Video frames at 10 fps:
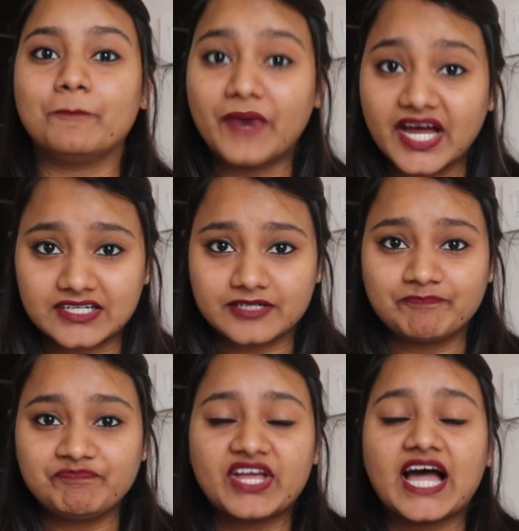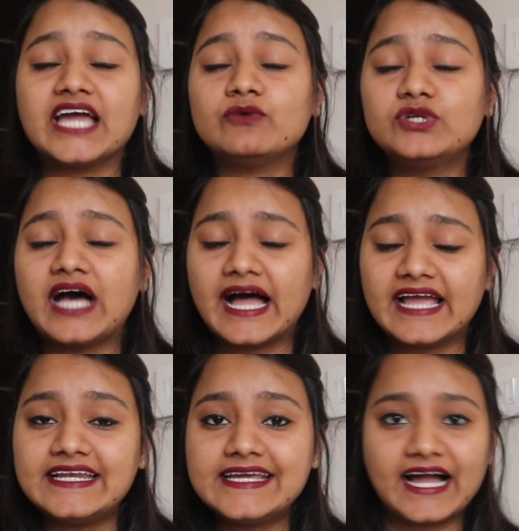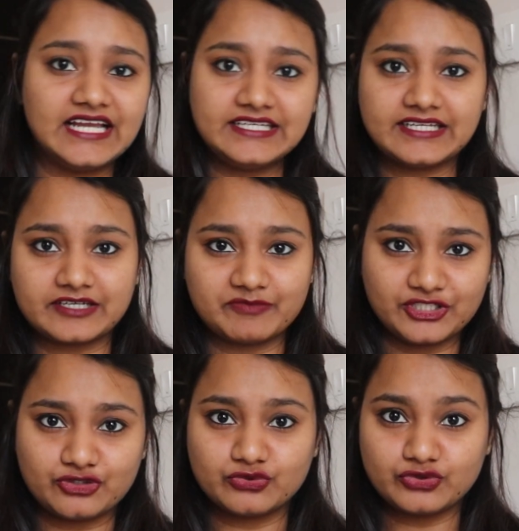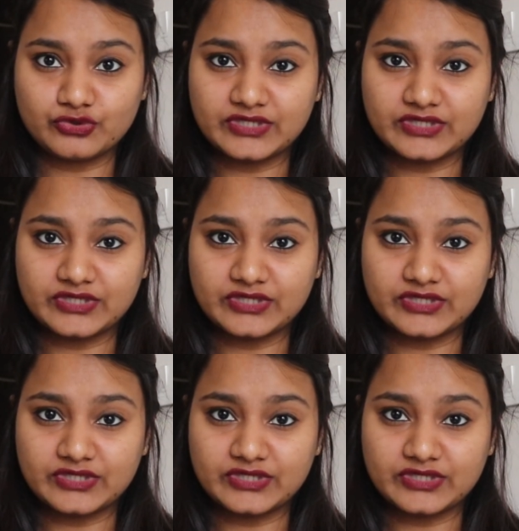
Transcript: but I would highly recommend you to